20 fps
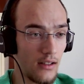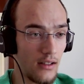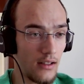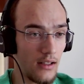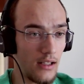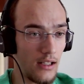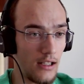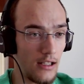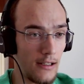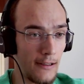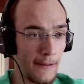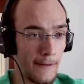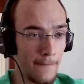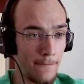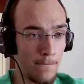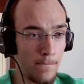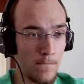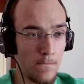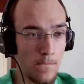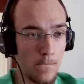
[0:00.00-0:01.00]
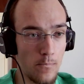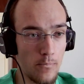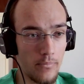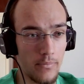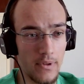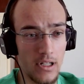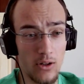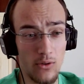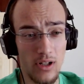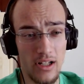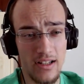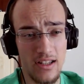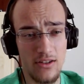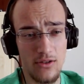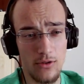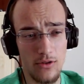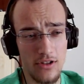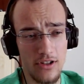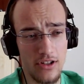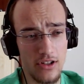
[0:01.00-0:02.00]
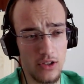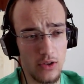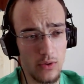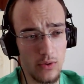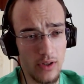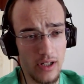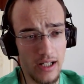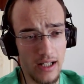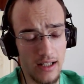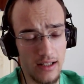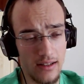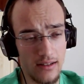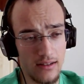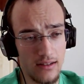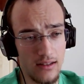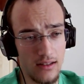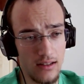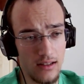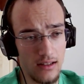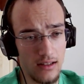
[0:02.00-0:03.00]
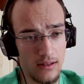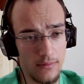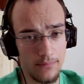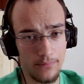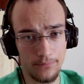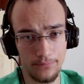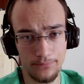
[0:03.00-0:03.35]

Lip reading: Now let's also look at the,